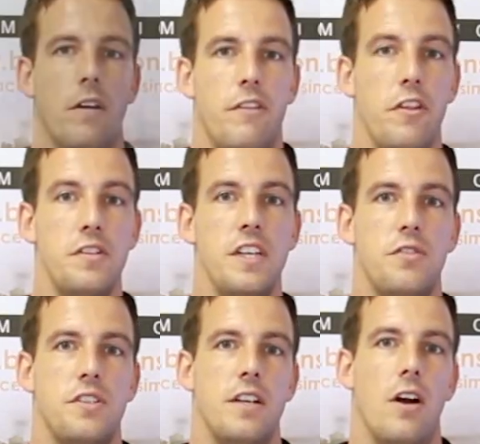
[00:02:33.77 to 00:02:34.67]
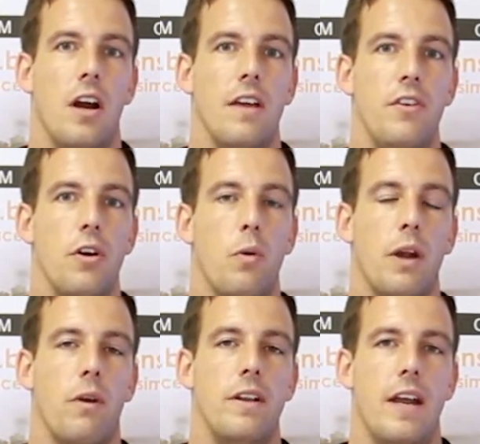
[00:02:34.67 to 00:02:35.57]
For those interested, I'll give you a
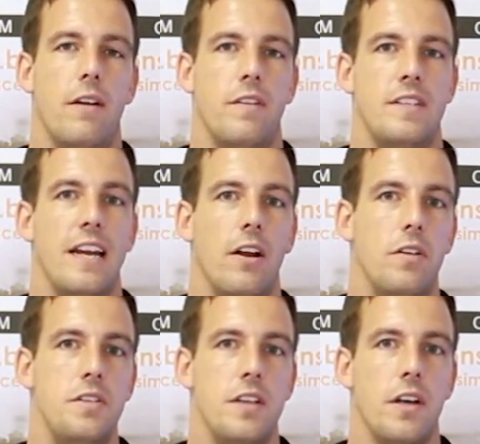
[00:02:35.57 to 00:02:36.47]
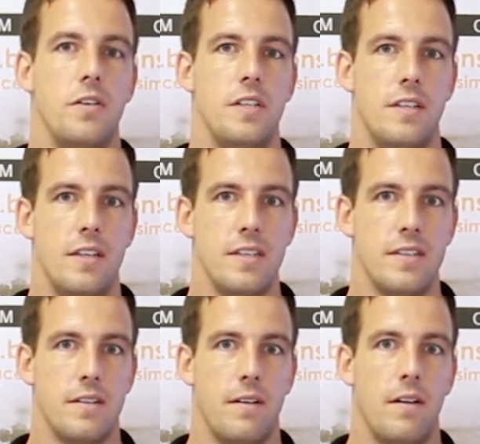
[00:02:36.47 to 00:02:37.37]
quick rundown on the technology that goes into
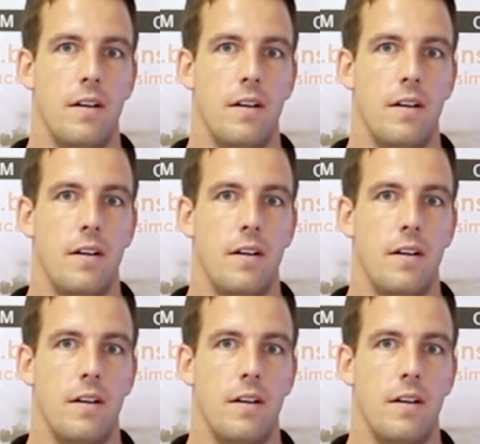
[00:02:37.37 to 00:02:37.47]
this.